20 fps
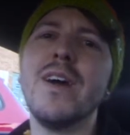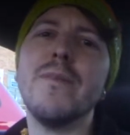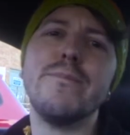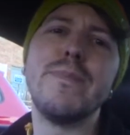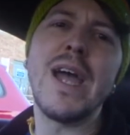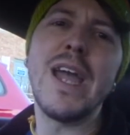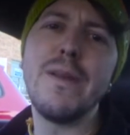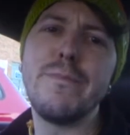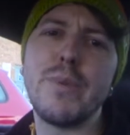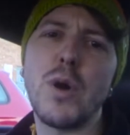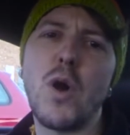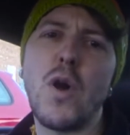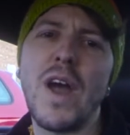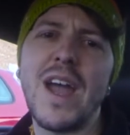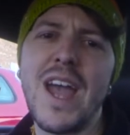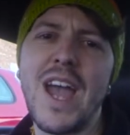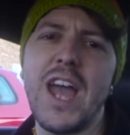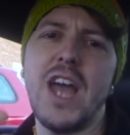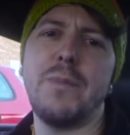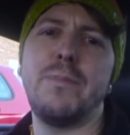made
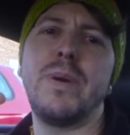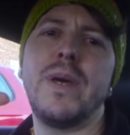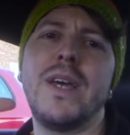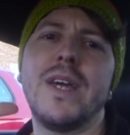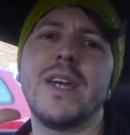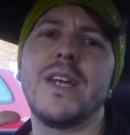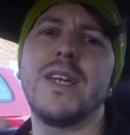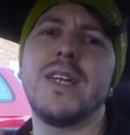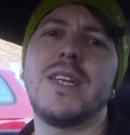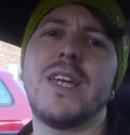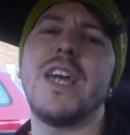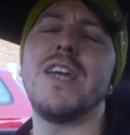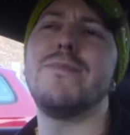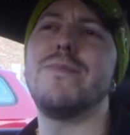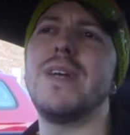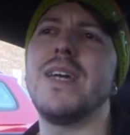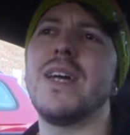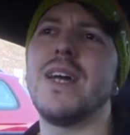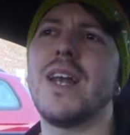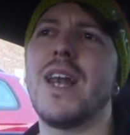by Epic Gaming